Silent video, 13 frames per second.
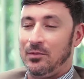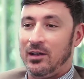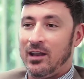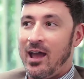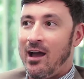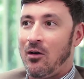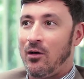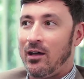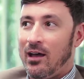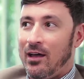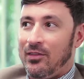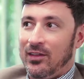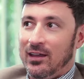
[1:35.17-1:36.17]
But now
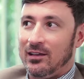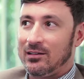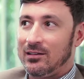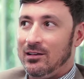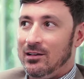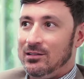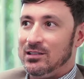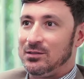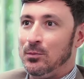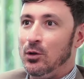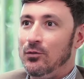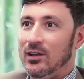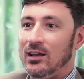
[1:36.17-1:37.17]
I, I think just
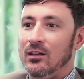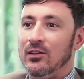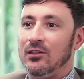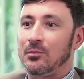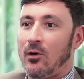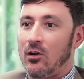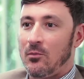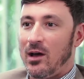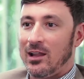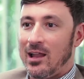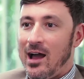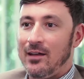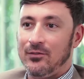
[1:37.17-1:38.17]
moving into this part of my
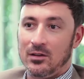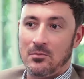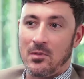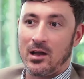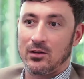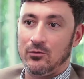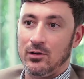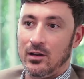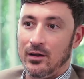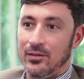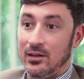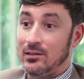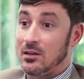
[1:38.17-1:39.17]
life and in my career, I
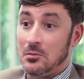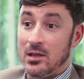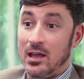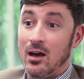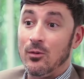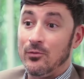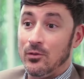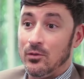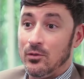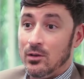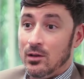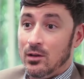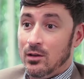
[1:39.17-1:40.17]
think it's going to be helpful
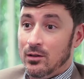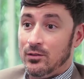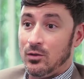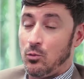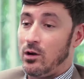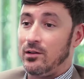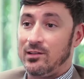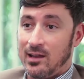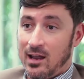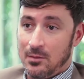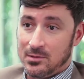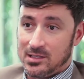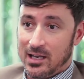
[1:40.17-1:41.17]
to where
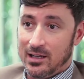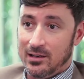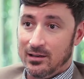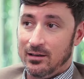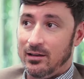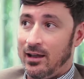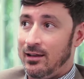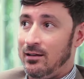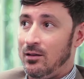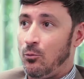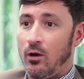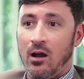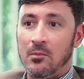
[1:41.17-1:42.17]
Sam is headed and
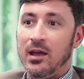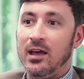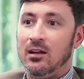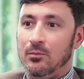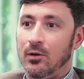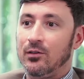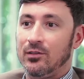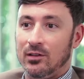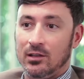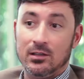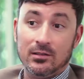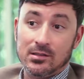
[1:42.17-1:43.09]
where I'm headed personally.